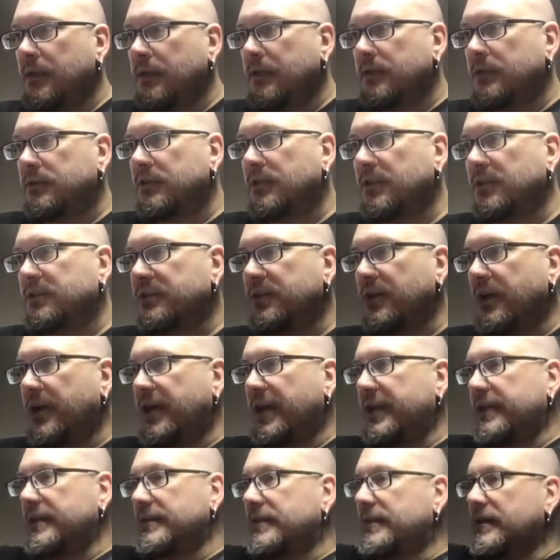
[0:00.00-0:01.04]
So let's go
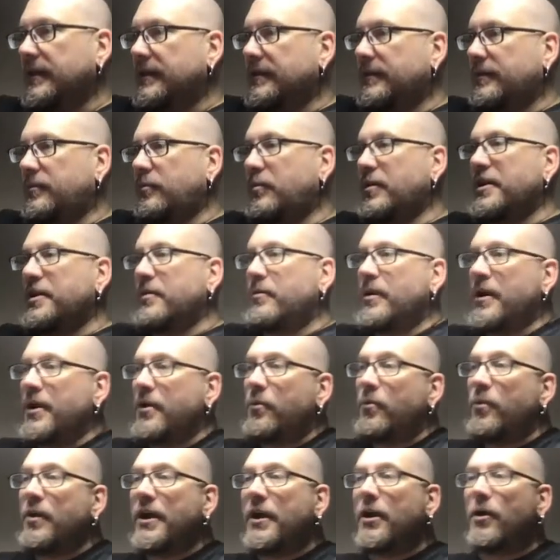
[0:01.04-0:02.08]
ahead and win and wear.
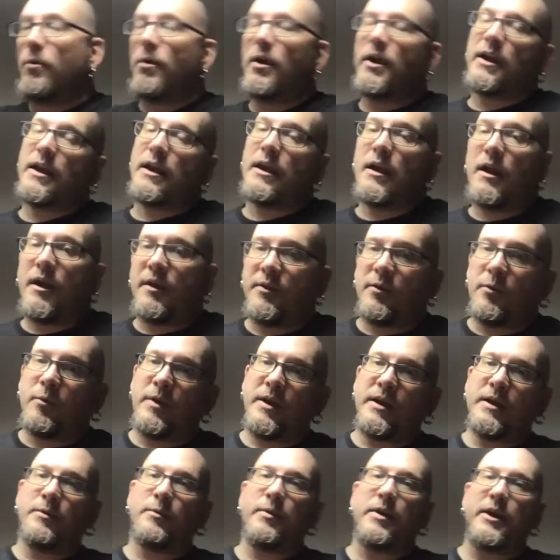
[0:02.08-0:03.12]
We are working on the
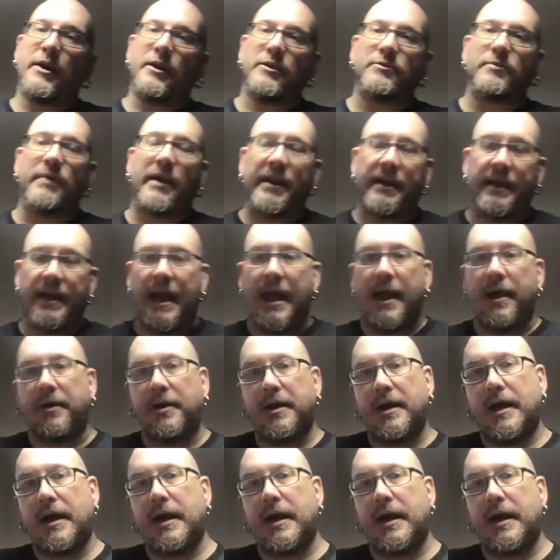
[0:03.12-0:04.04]
win and wears right now.